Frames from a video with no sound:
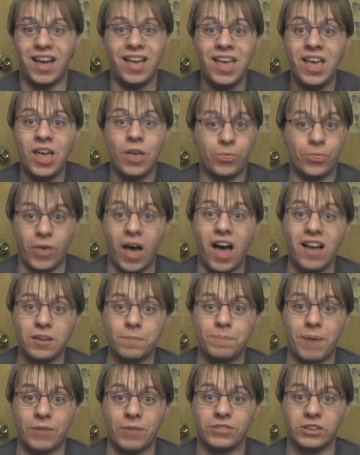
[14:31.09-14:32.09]
thought
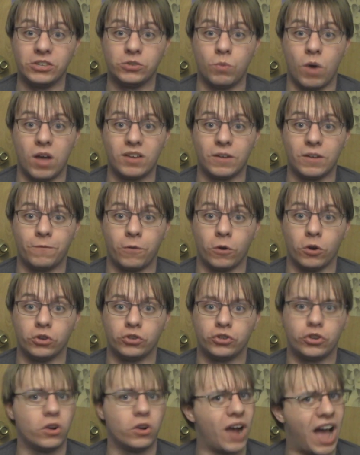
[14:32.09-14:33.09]
about this one for
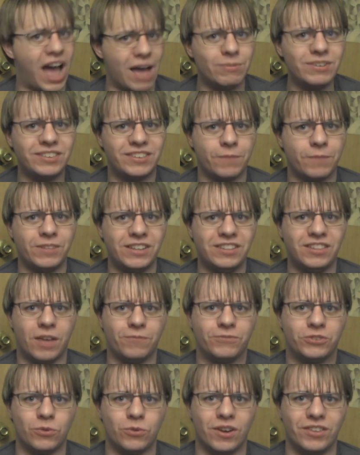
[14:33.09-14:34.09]
sure. I would definitely
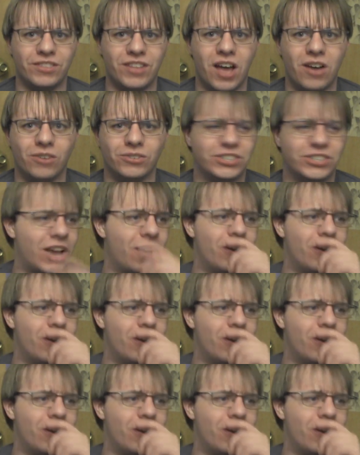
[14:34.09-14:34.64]
love to know,